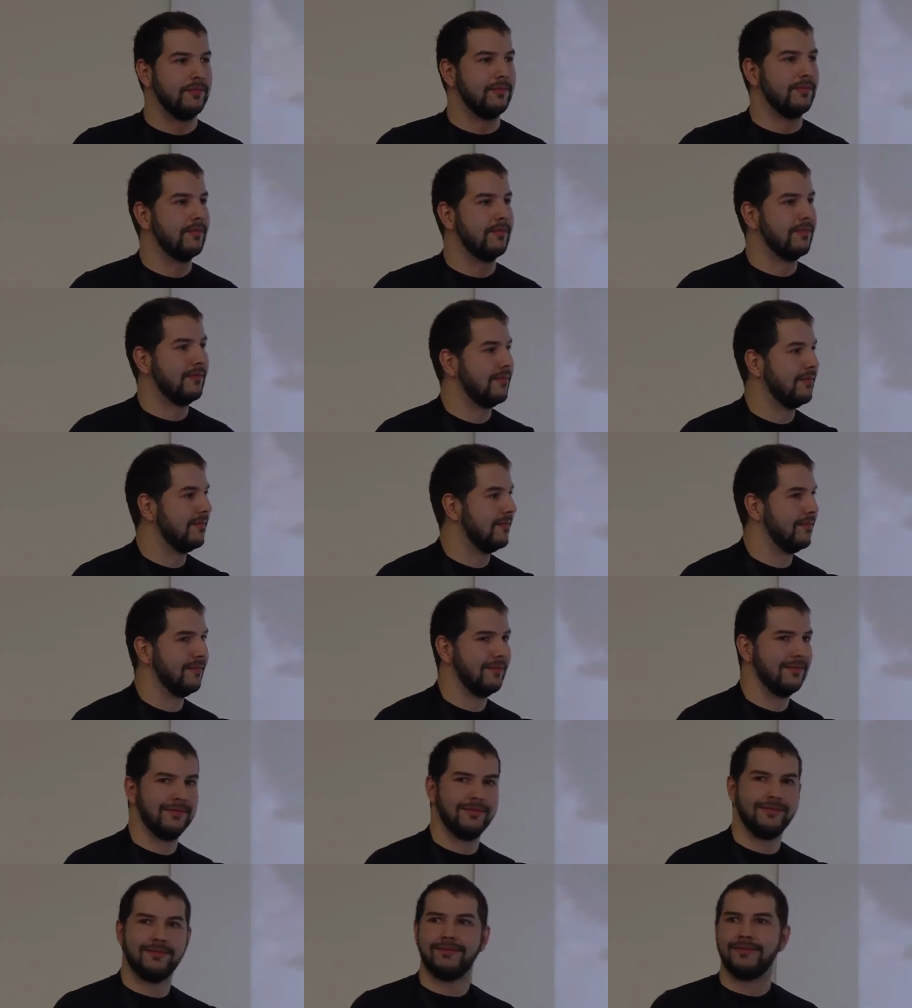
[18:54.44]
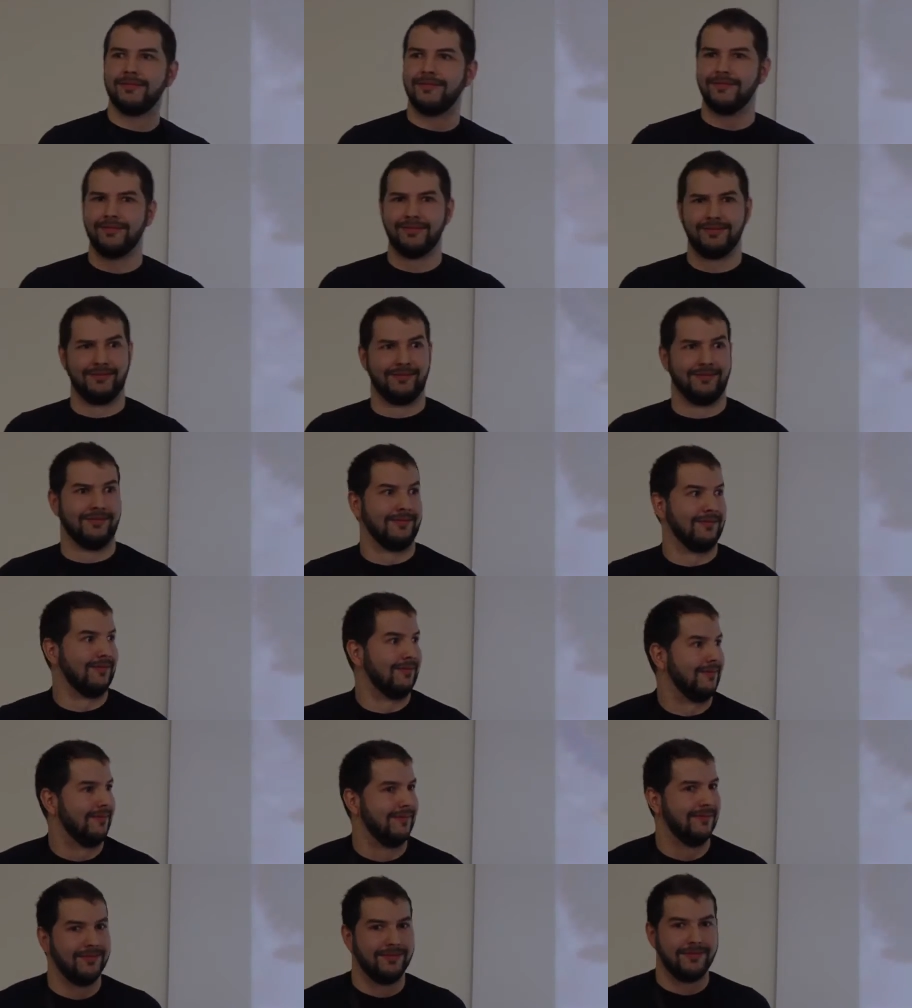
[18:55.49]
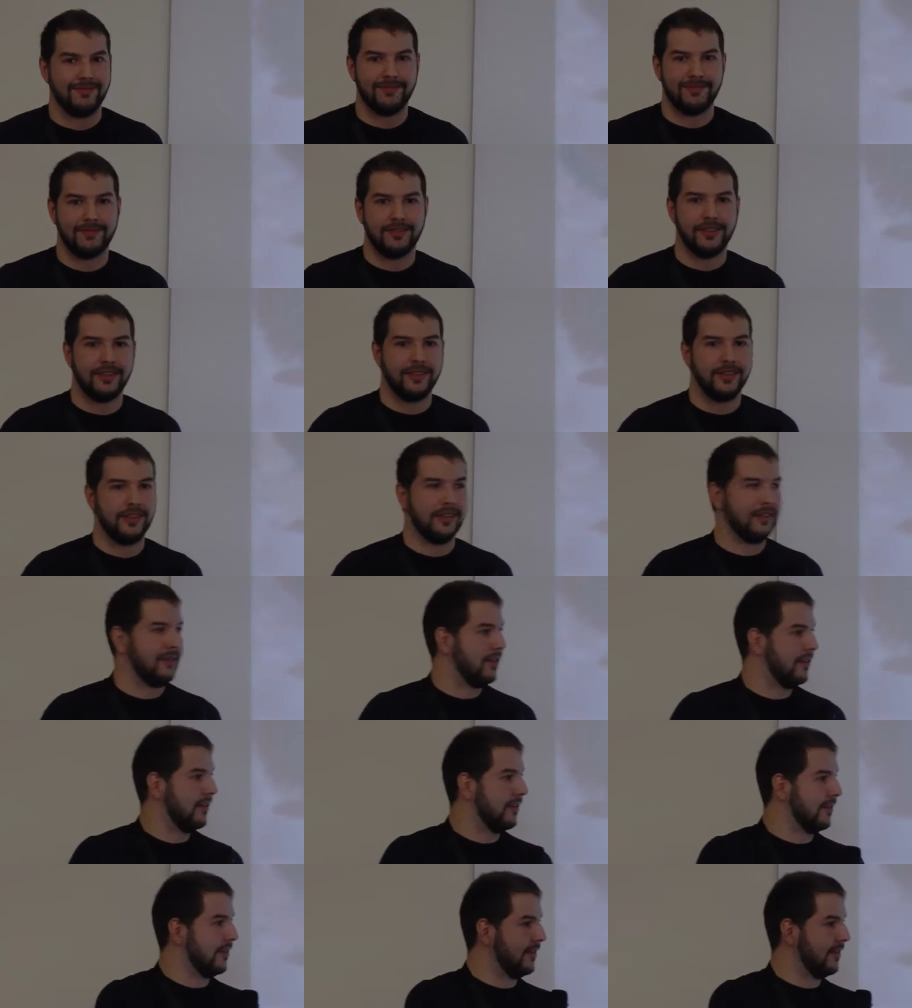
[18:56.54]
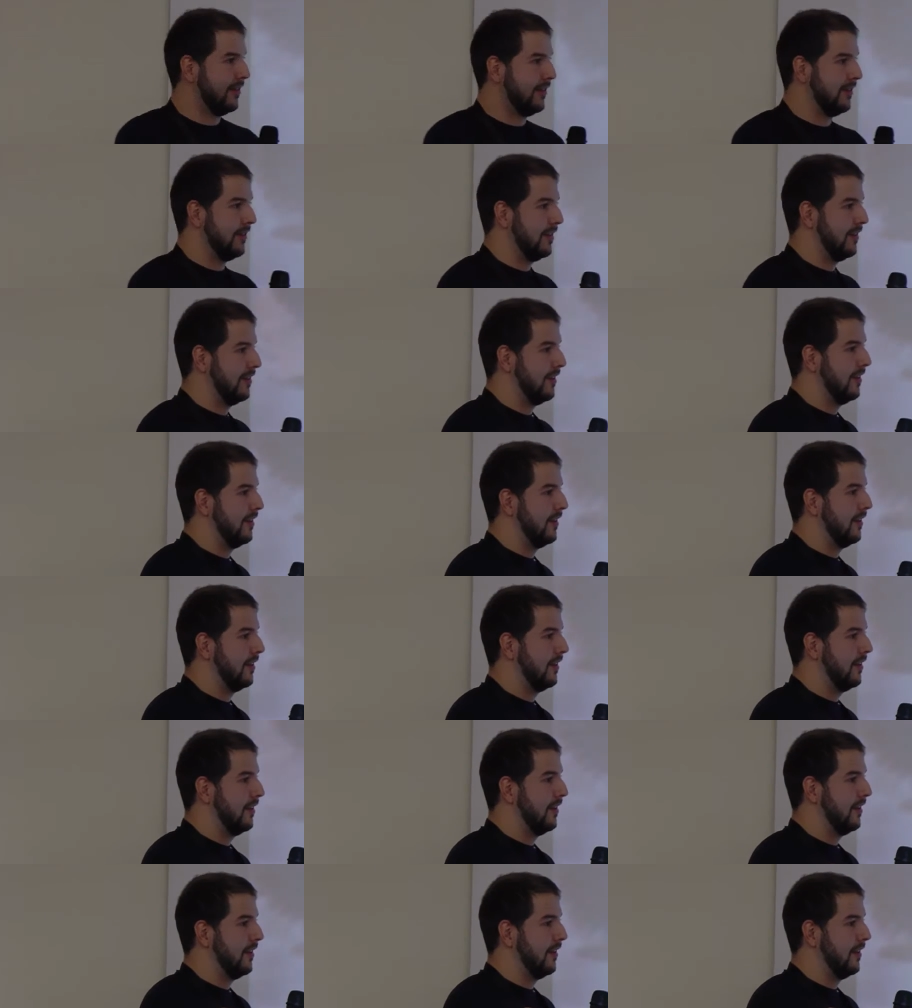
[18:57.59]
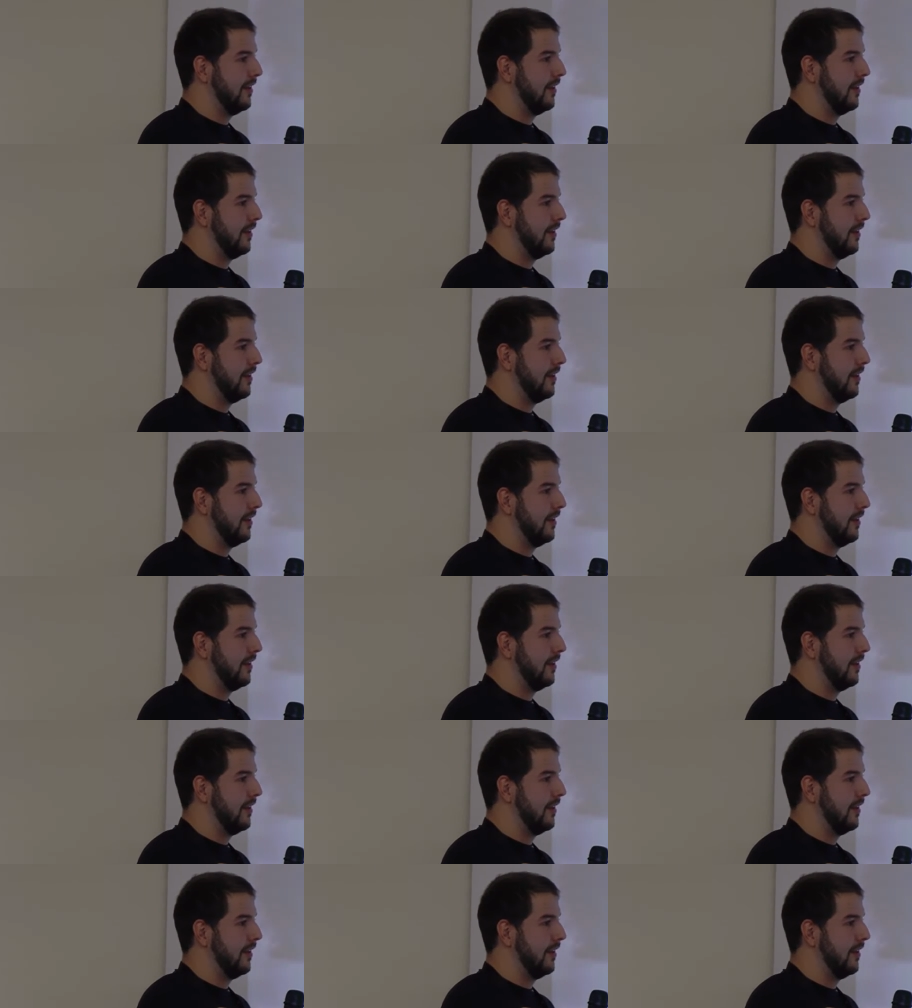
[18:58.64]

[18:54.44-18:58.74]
No one is speaking in this clip.